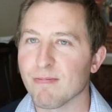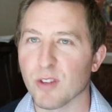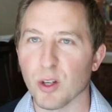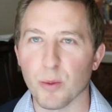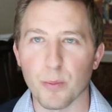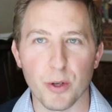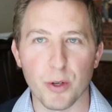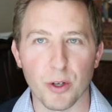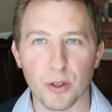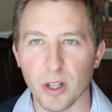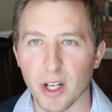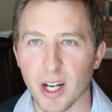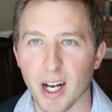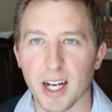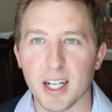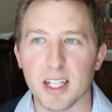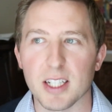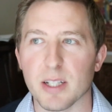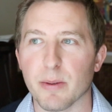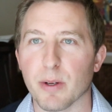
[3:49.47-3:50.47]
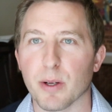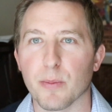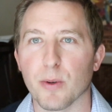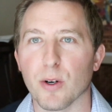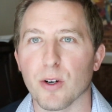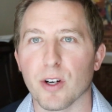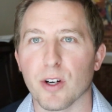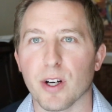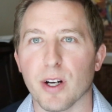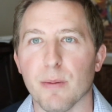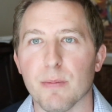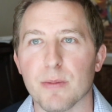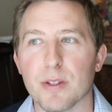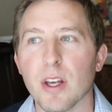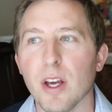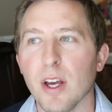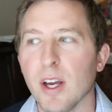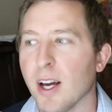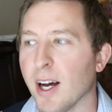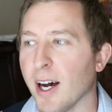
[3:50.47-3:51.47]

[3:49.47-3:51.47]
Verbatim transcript: They're purely academic programs.